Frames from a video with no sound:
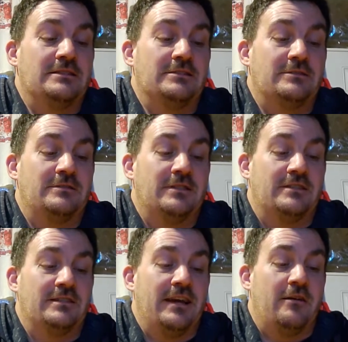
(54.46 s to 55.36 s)
It's a
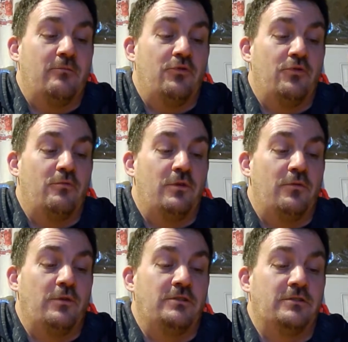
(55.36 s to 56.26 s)
stout brewed with
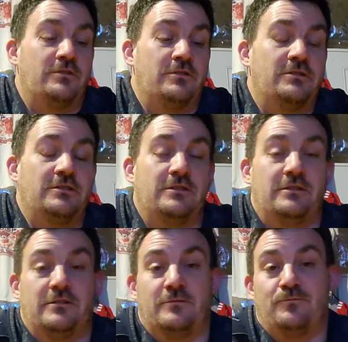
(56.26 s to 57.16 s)
oysters.
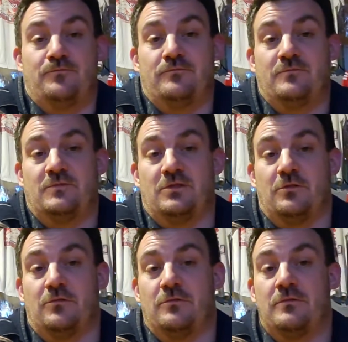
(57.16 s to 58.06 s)

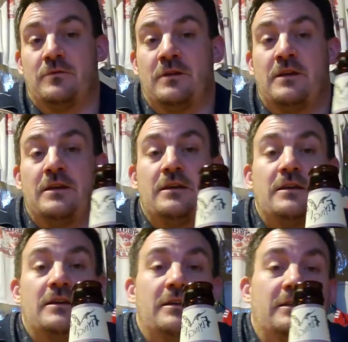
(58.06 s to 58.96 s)
So
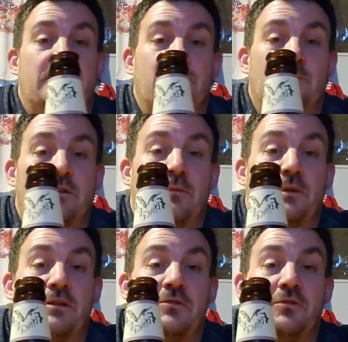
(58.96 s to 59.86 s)
we're
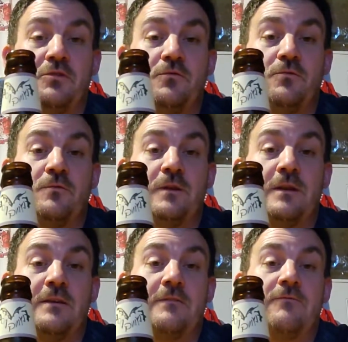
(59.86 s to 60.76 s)
coming to you
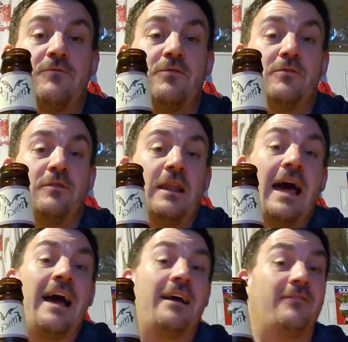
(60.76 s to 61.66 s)

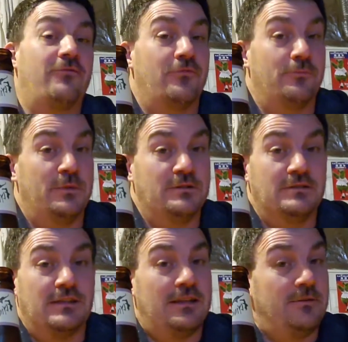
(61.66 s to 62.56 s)
live from
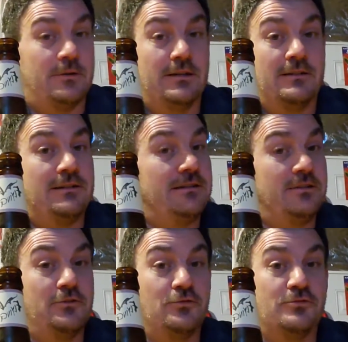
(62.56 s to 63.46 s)
Milton, Delaware,
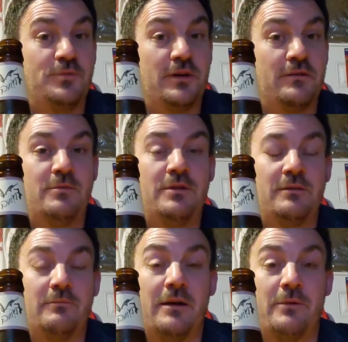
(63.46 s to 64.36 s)
Hughes Pub in
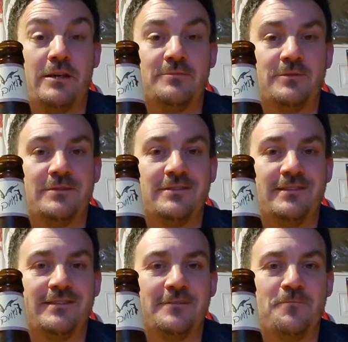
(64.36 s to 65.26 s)
basement.
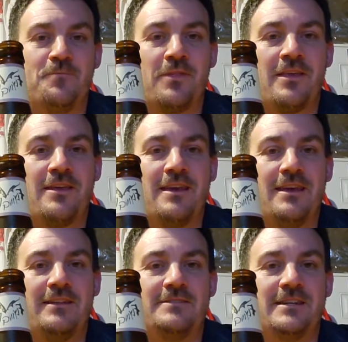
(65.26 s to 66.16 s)

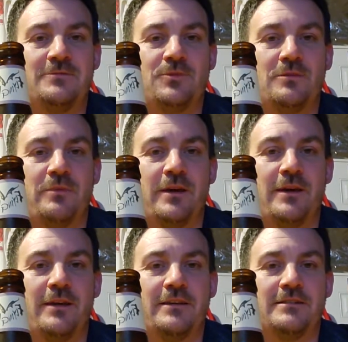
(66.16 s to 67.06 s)
Chesapeake
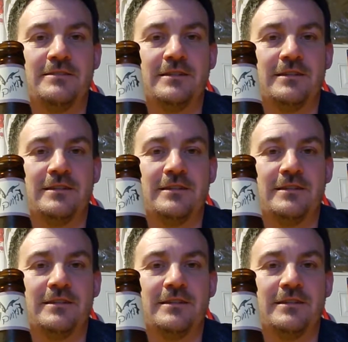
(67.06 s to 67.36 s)
Bay is